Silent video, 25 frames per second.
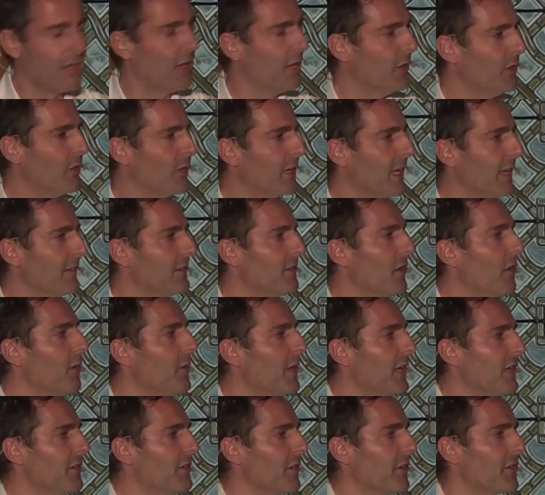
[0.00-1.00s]
You get no
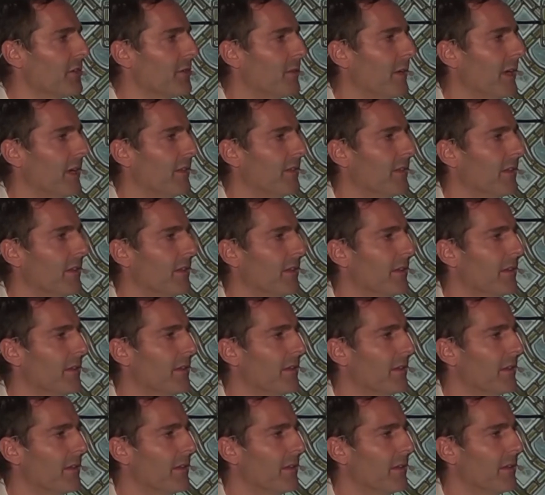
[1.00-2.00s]
interest rate,
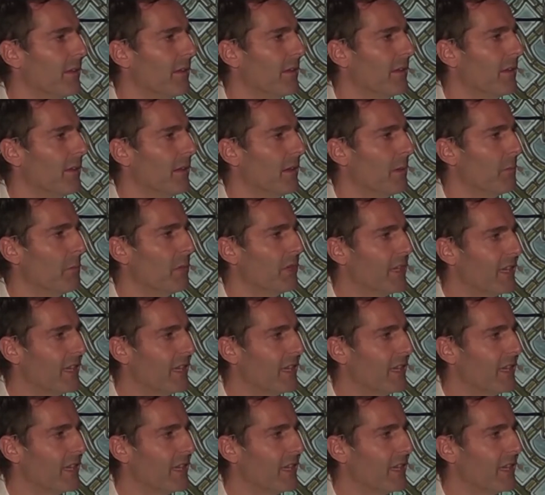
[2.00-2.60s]
but